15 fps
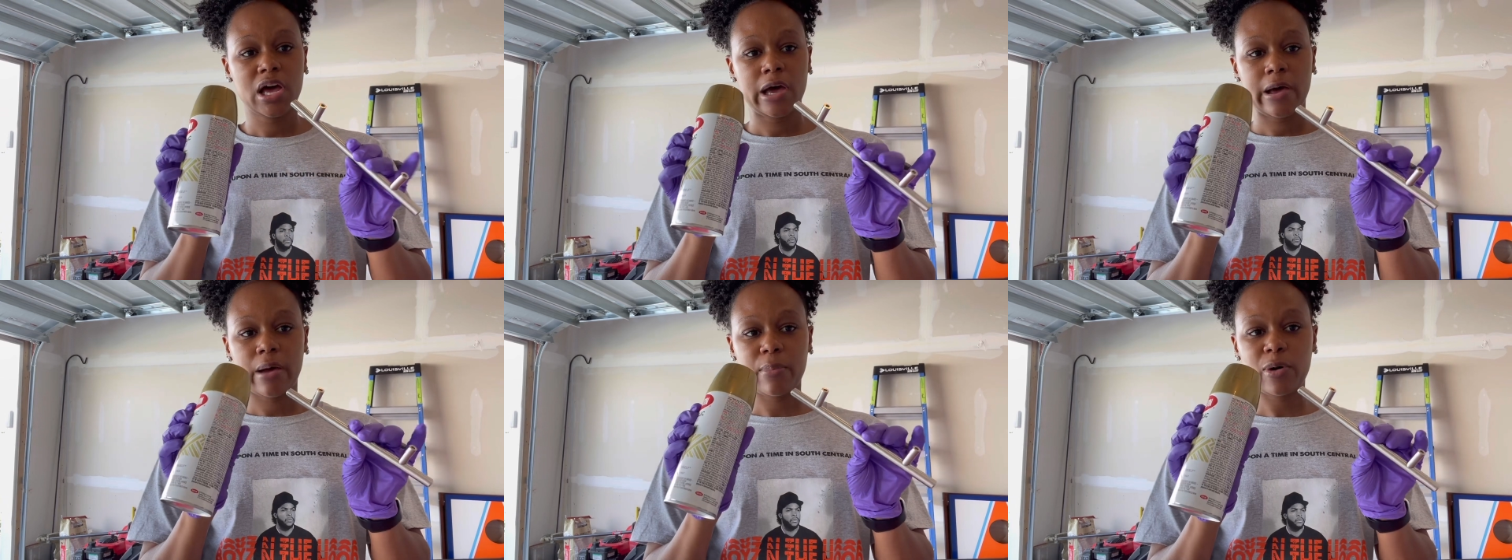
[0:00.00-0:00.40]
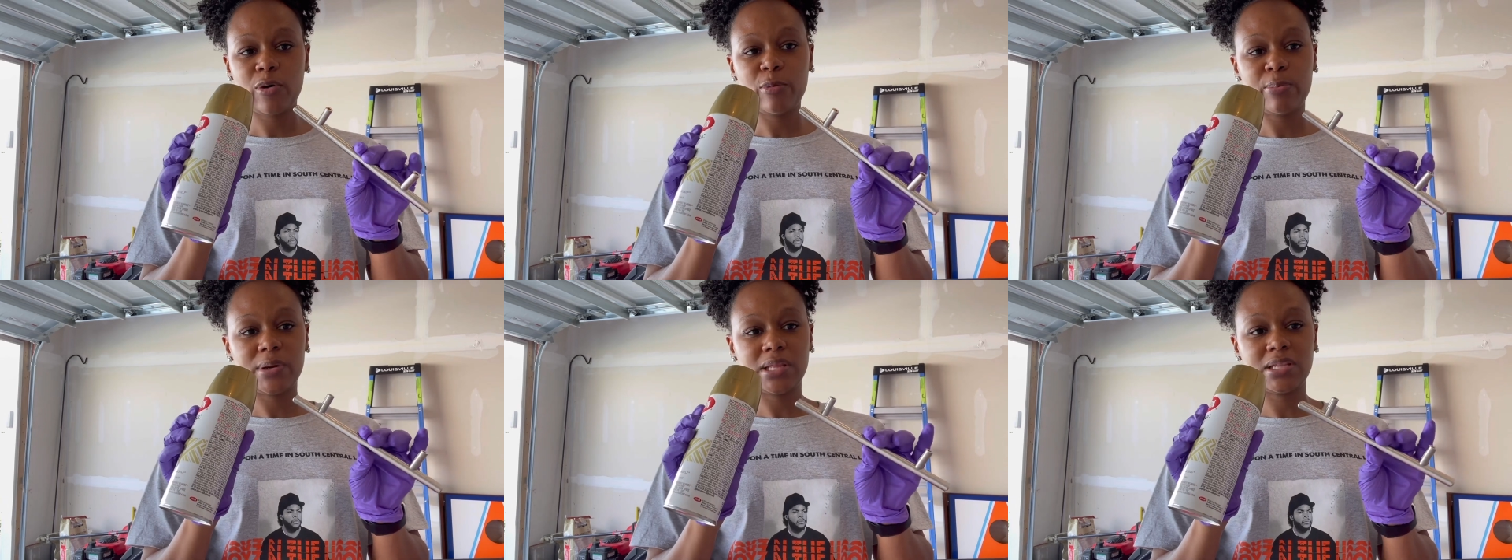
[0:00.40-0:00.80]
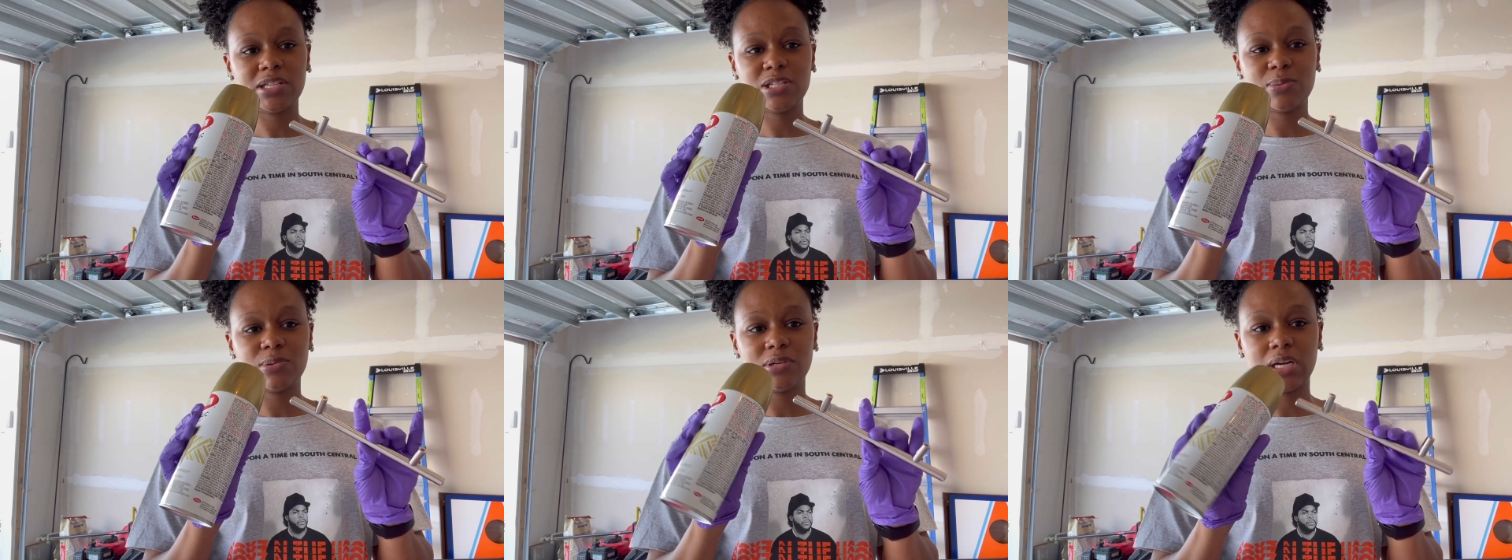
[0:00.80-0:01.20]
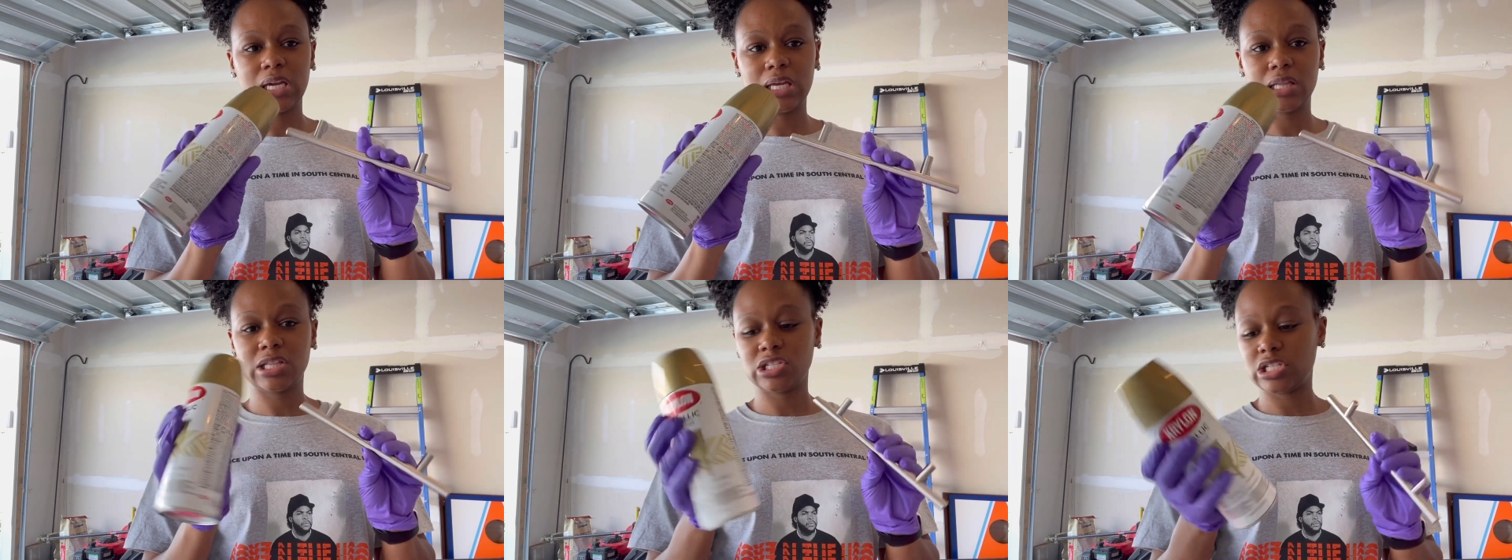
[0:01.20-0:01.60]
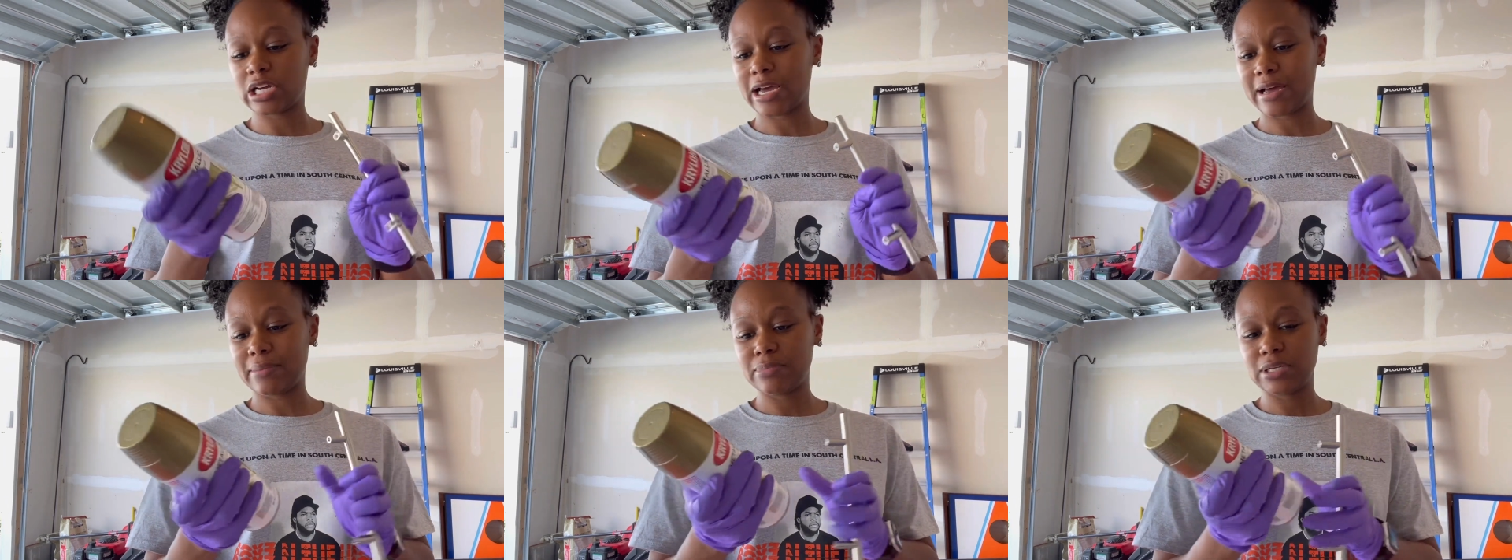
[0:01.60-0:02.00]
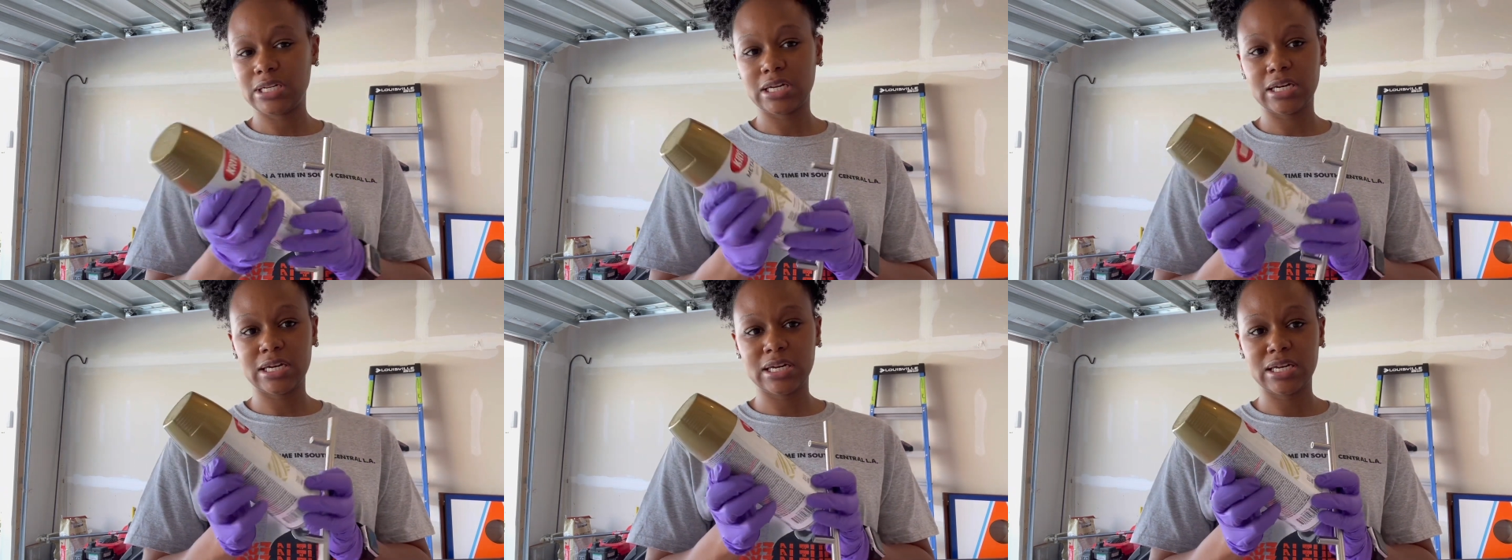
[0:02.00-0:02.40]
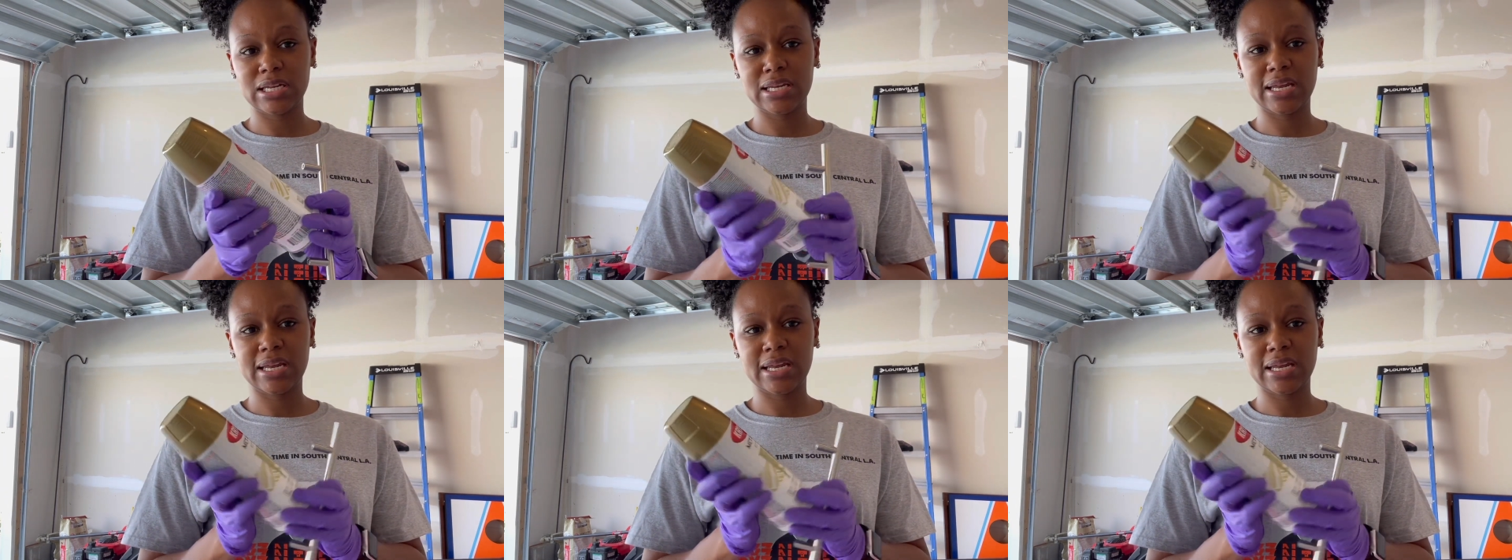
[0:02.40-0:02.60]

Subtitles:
I'm hoping this will get the job done,